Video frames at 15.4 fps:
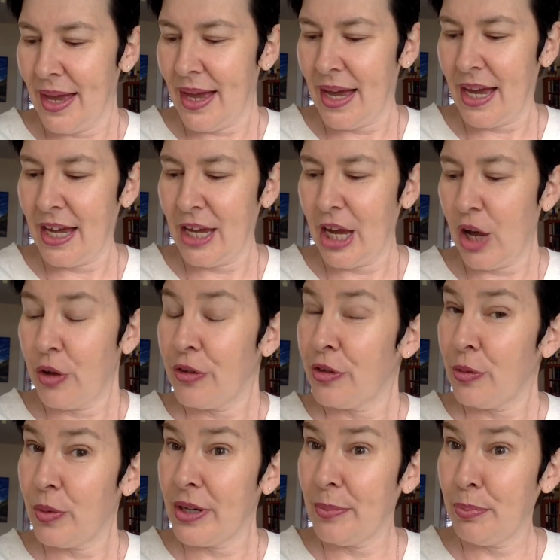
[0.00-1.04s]
I also
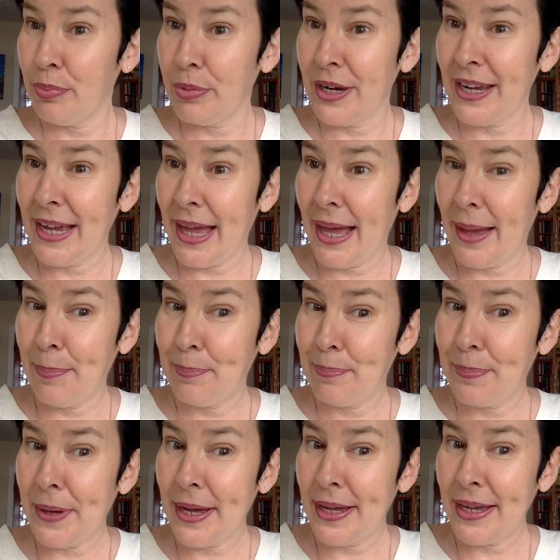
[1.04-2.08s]
want to bring up
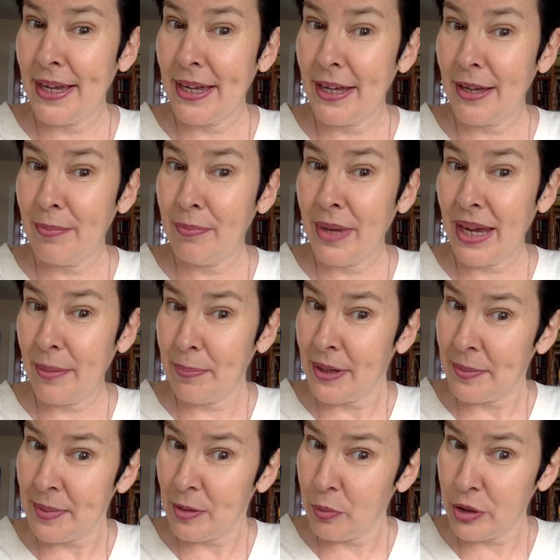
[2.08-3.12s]
my
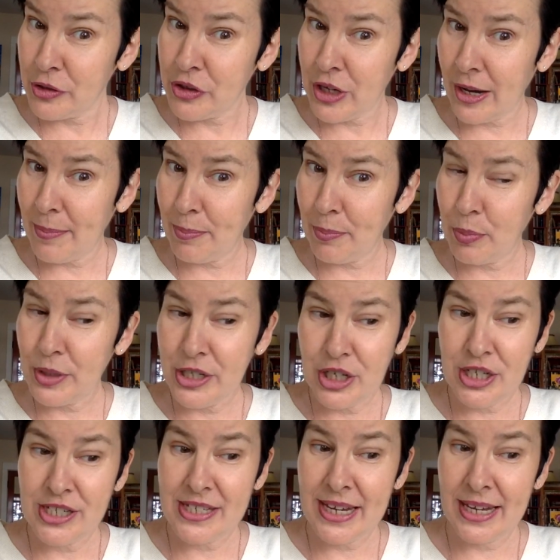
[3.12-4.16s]
upcoming workshop, which
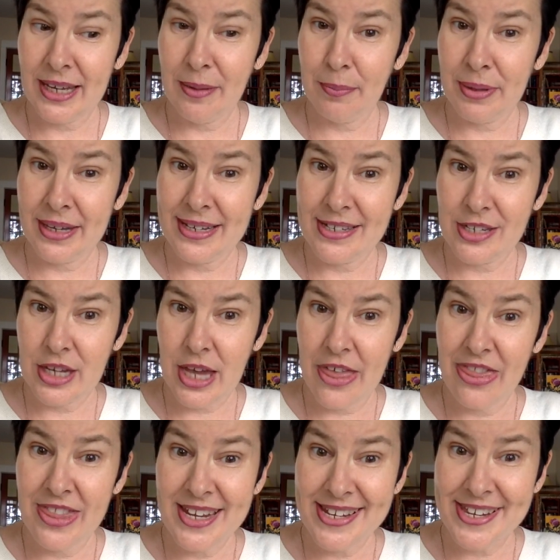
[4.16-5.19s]
is taking place
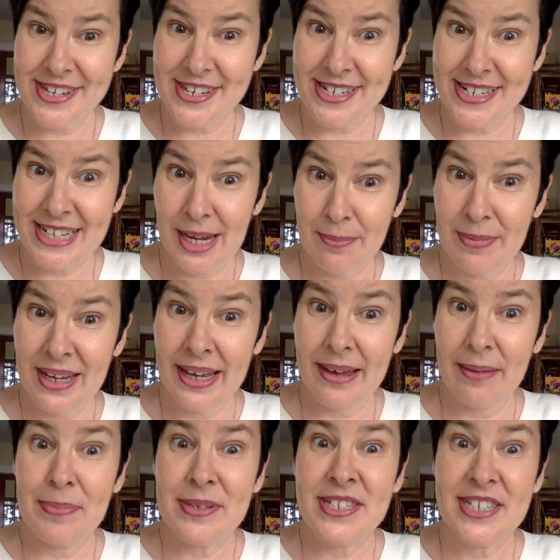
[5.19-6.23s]
this coming
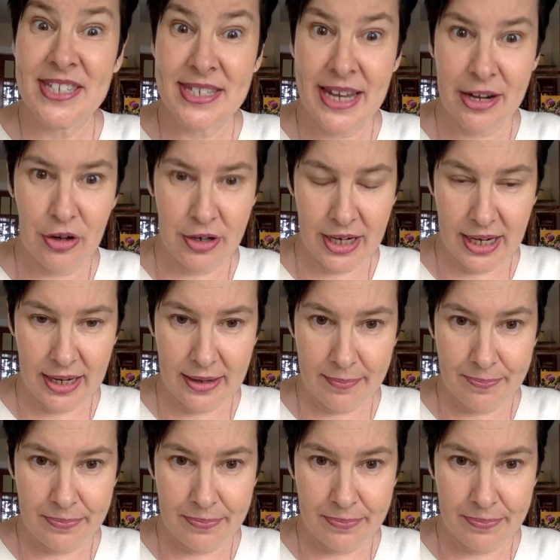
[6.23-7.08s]
up Saturday